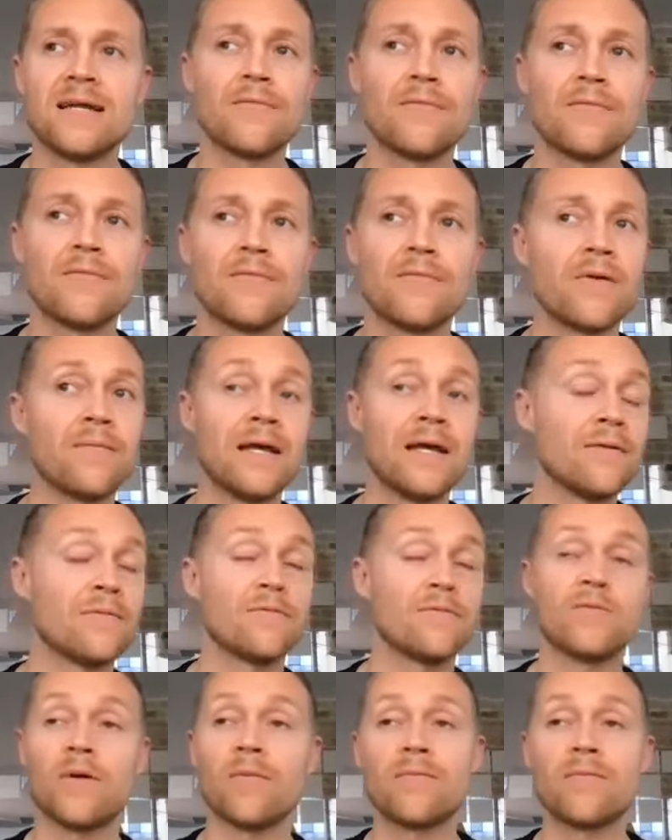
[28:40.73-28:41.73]
and I,
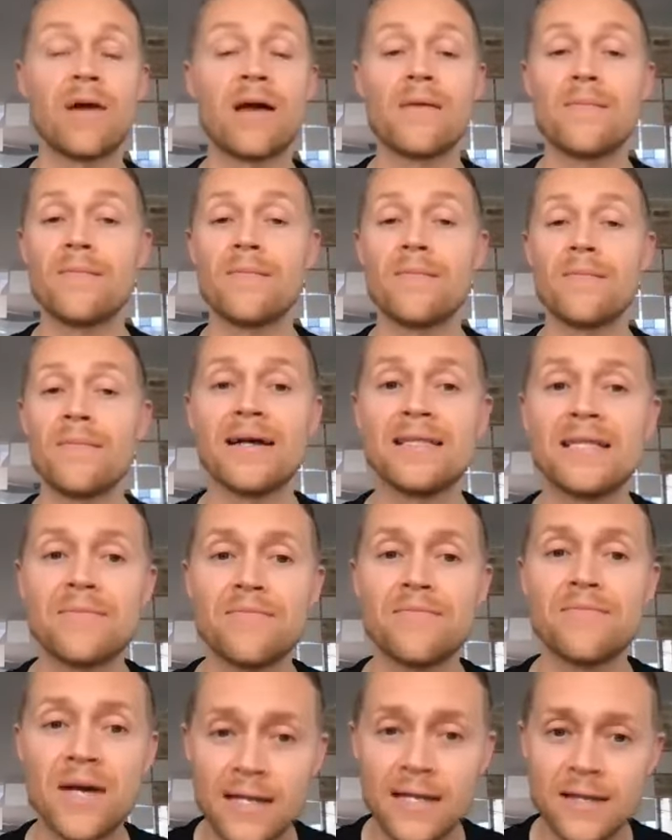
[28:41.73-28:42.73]
it probably my
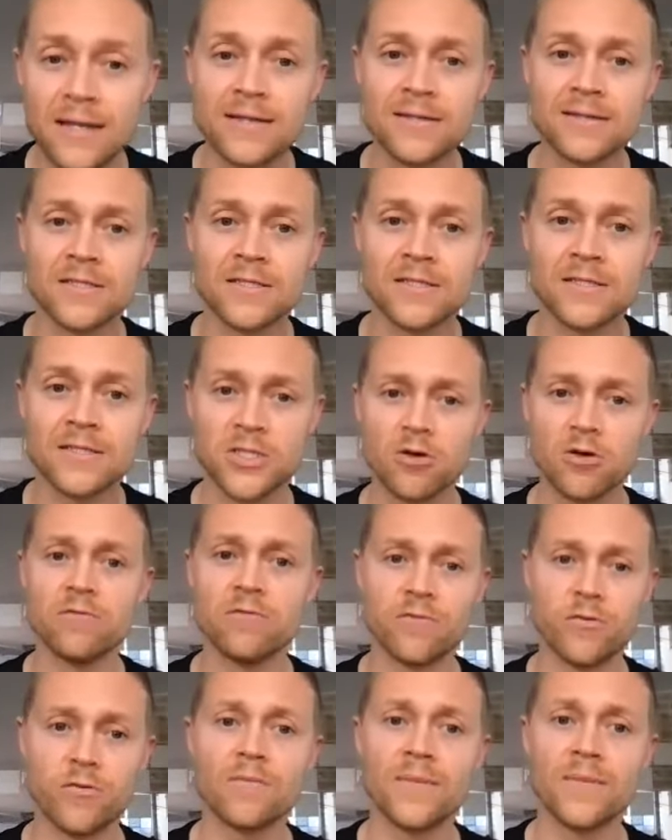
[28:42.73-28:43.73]
mind that made it
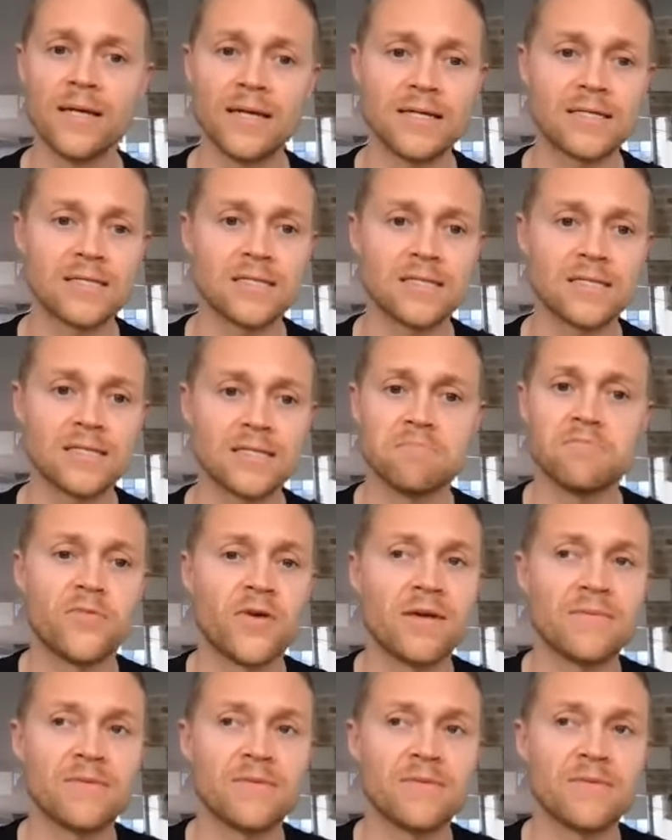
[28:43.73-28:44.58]
so for me as a